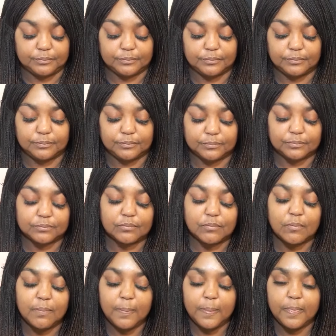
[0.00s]

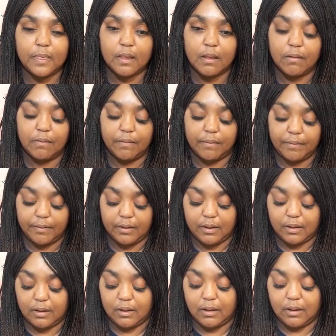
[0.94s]

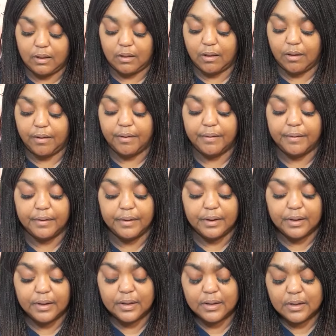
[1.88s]

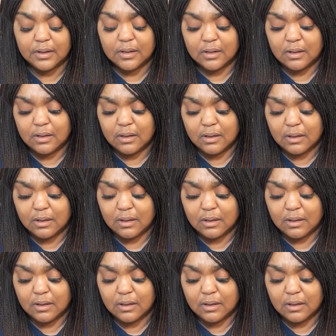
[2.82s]
Nothing is said.